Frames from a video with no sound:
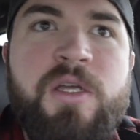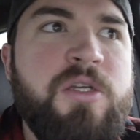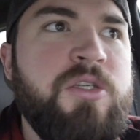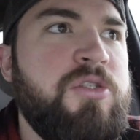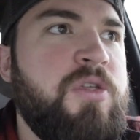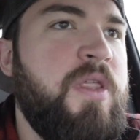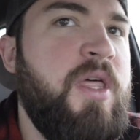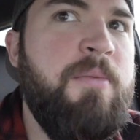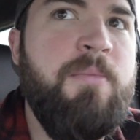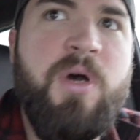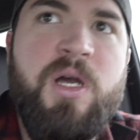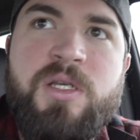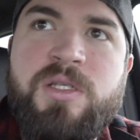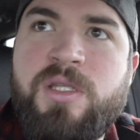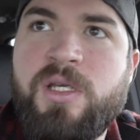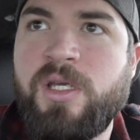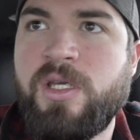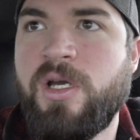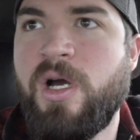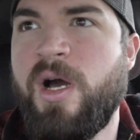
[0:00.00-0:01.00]
So they
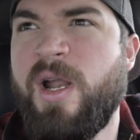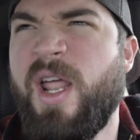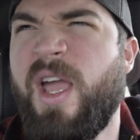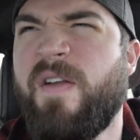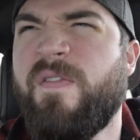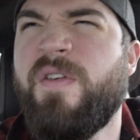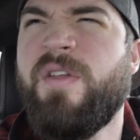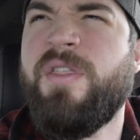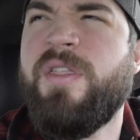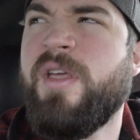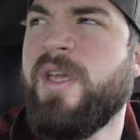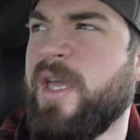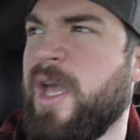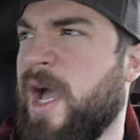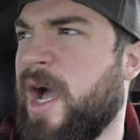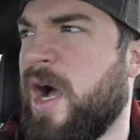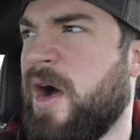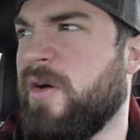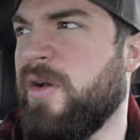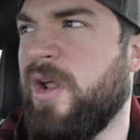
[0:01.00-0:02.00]
must have got
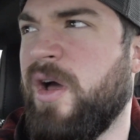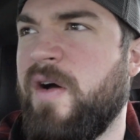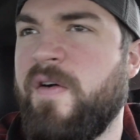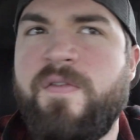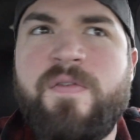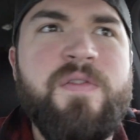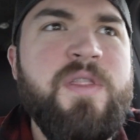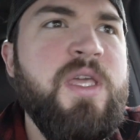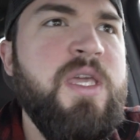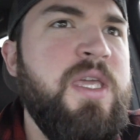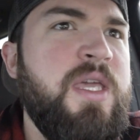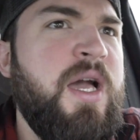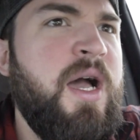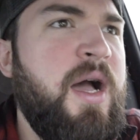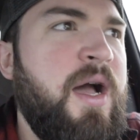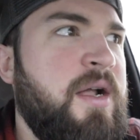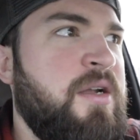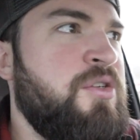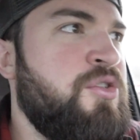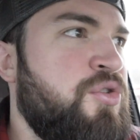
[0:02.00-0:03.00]
everything out of the
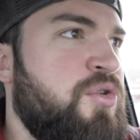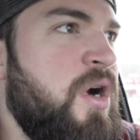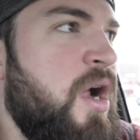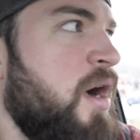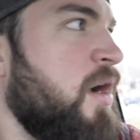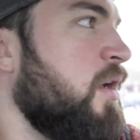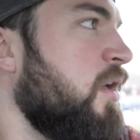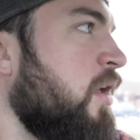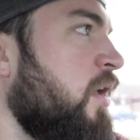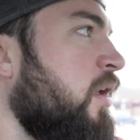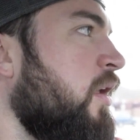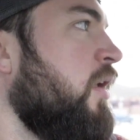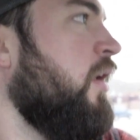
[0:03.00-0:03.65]
uh, truck,